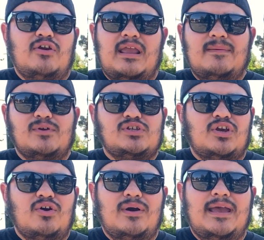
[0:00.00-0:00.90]
able to
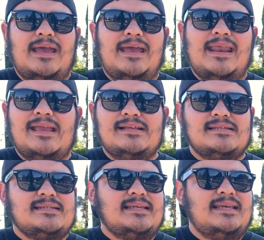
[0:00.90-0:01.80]
go ahead and
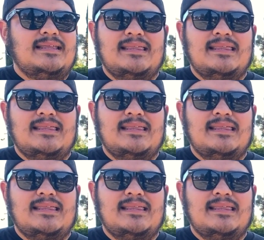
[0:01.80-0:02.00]
see